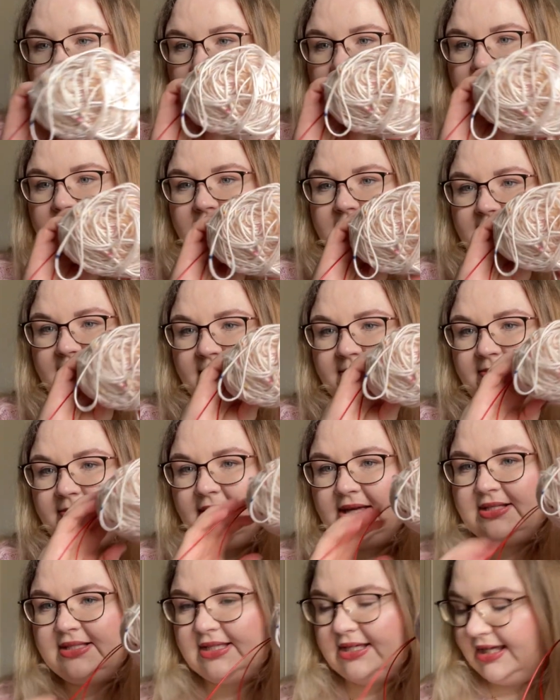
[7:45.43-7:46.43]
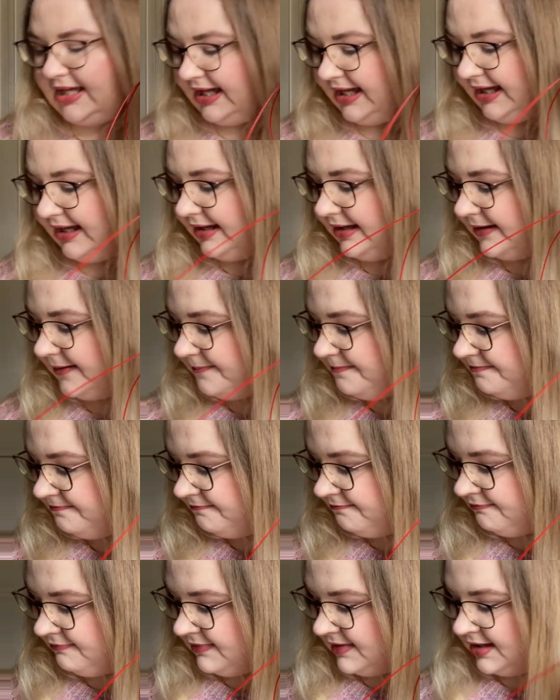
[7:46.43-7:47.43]
There's my messy cake.
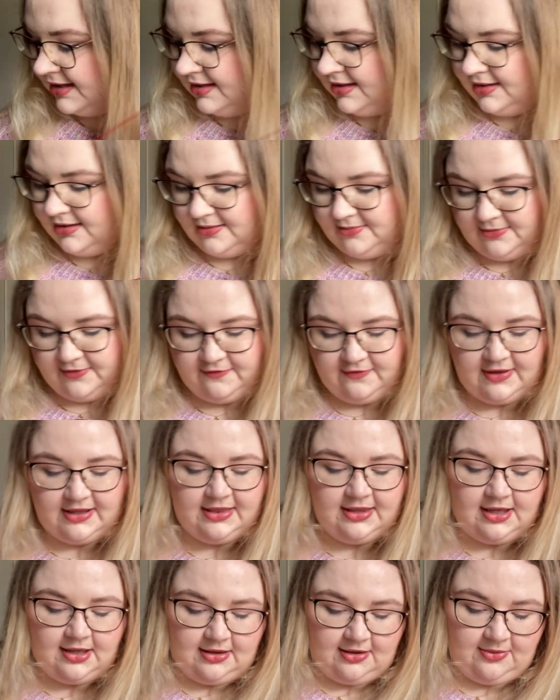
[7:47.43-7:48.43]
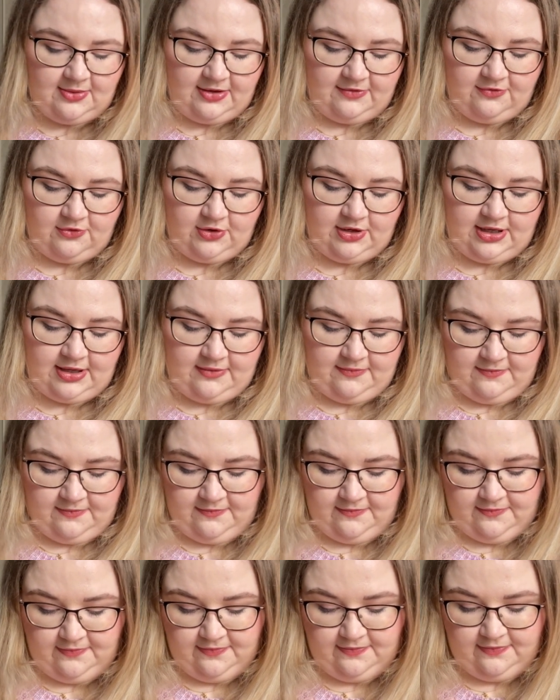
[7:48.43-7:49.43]
Let me find the colorway for you.
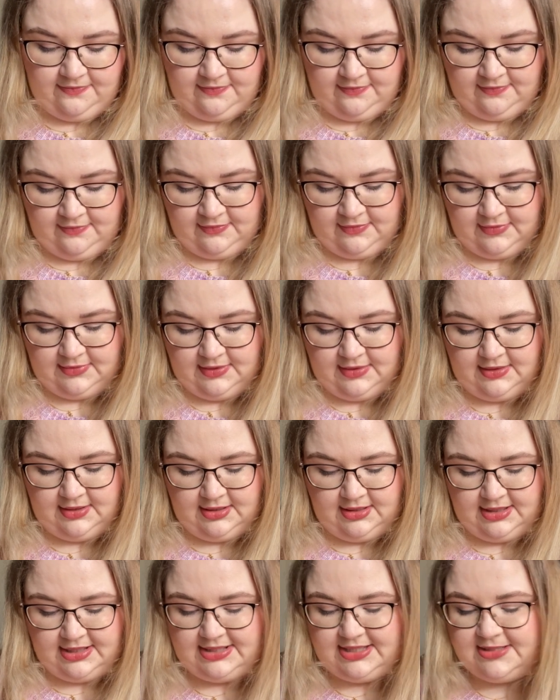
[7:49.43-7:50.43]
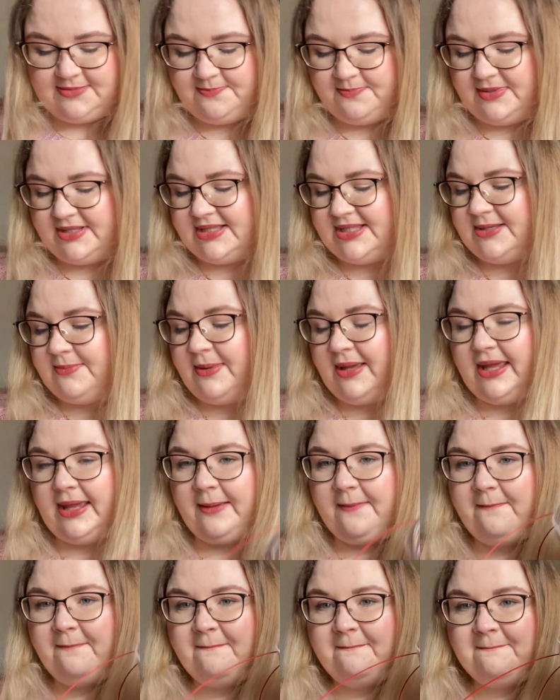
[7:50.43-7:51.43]
This is Busy Bee
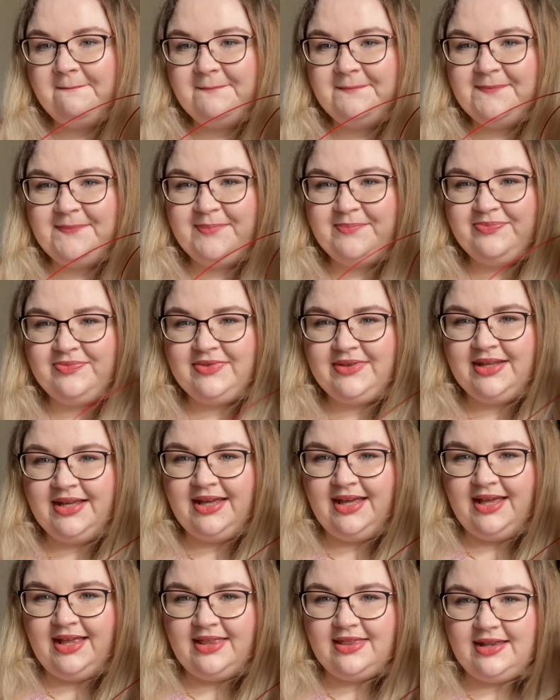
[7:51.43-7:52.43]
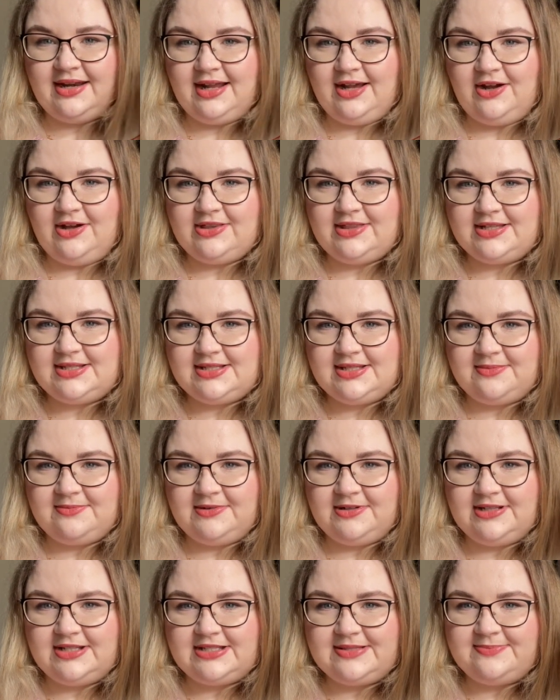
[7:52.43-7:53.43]
that I got in the summer.
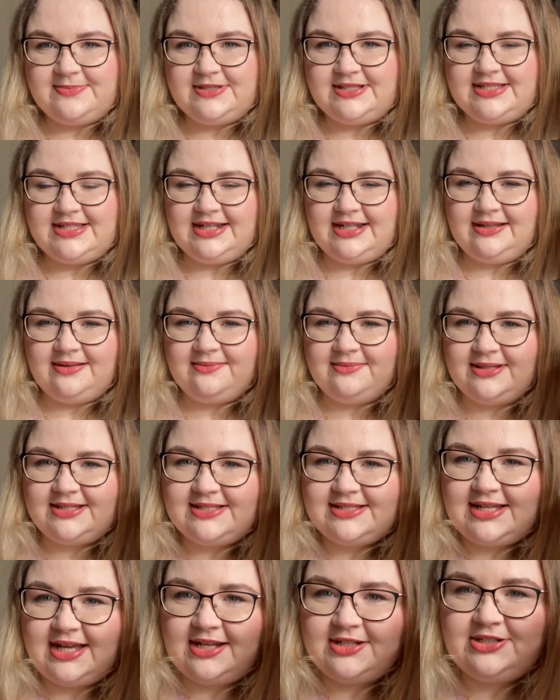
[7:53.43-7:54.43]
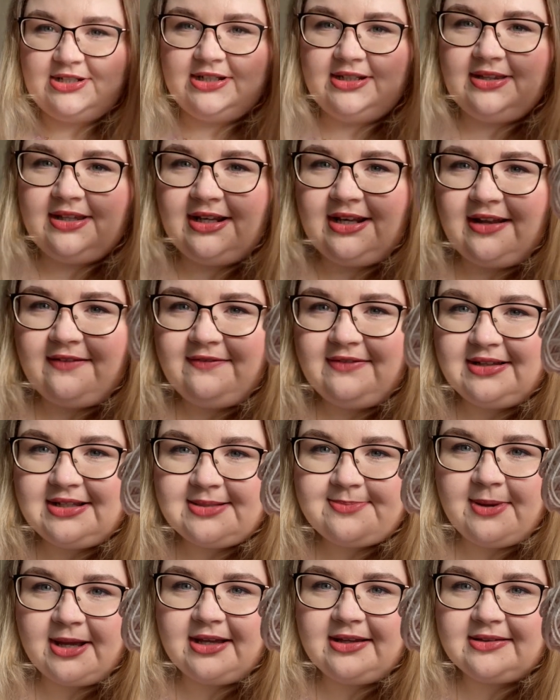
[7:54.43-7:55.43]
It's been sitting in my stash. Look at the lovely
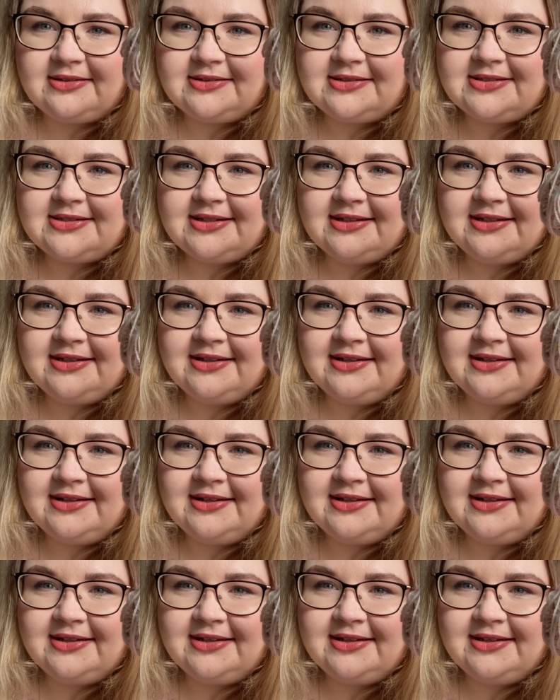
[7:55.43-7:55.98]
speckles.